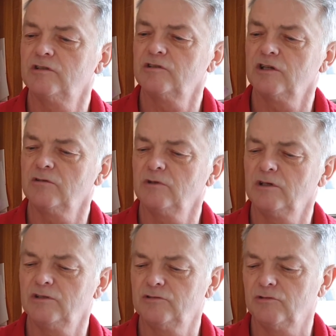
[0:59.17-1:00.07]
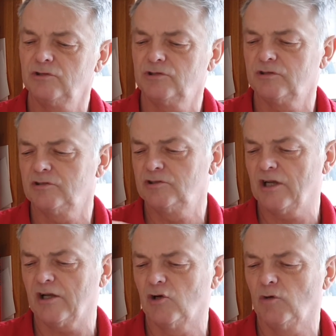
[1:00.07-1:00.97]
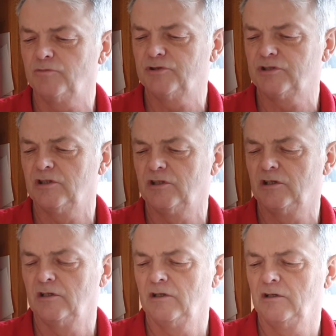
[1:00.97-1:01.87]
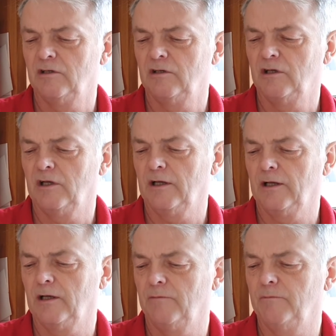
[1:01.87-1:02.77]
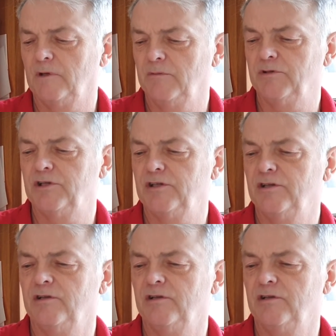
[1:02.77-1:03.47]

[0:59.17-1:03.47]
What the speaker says: So it's nice Jack Hobbs Limited